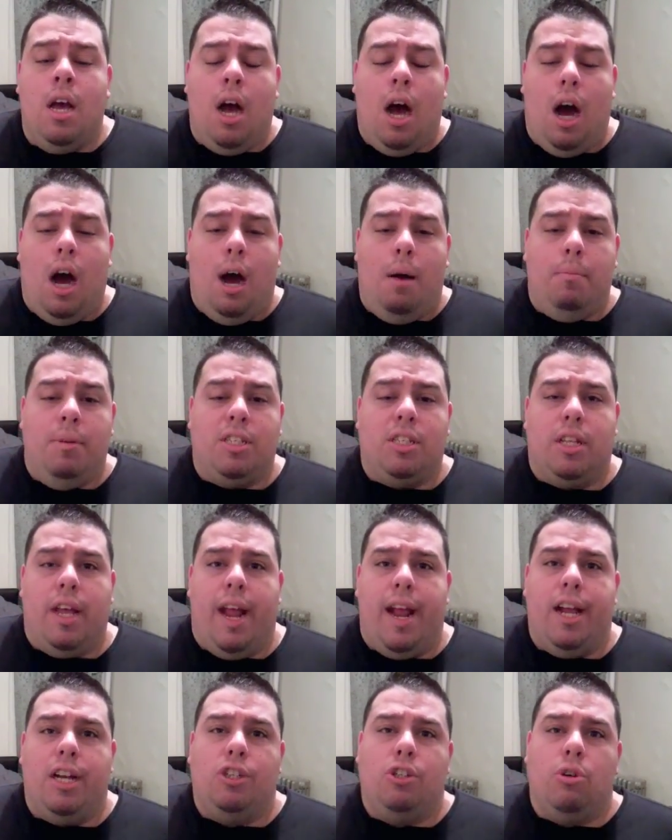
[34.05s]
Um, it's the
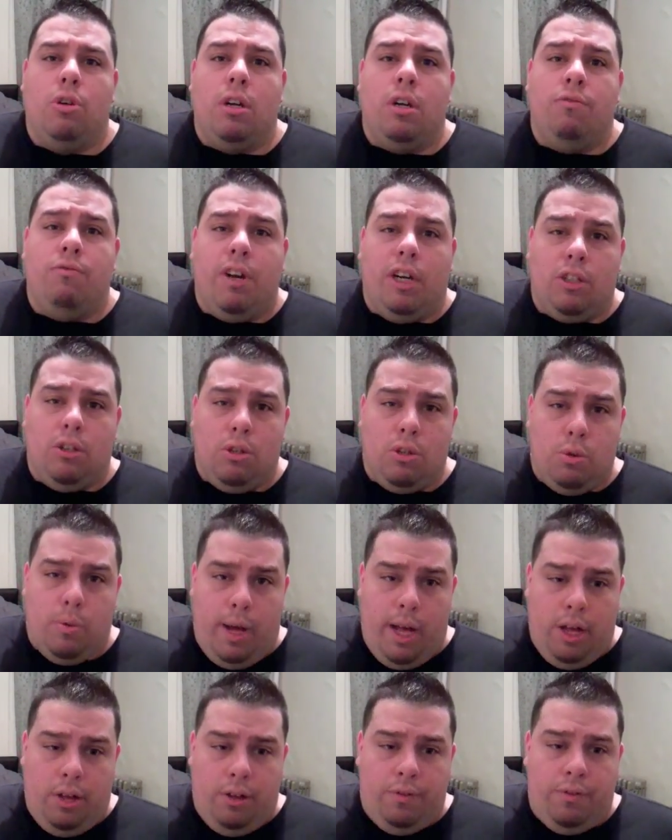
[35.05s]
Air Jordan Retro
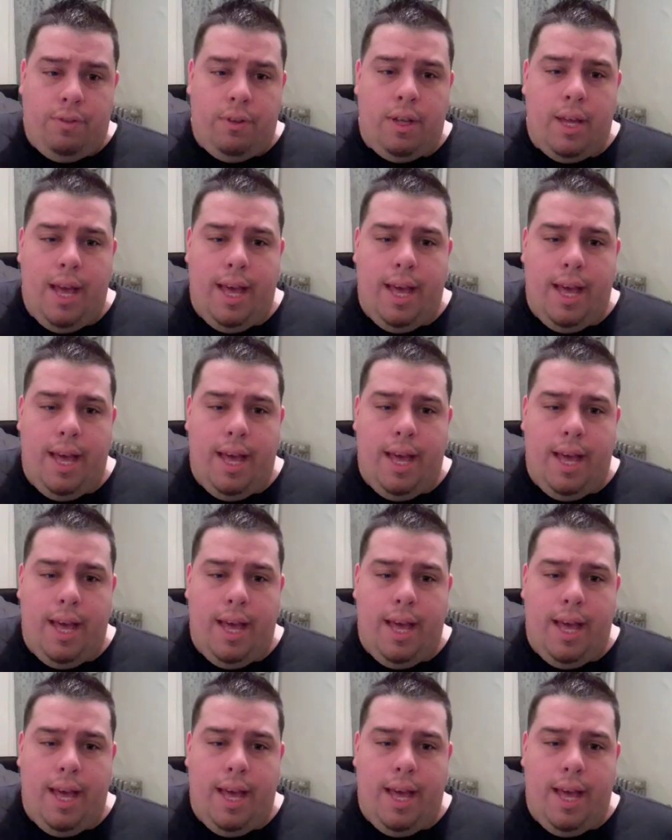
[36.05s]
12,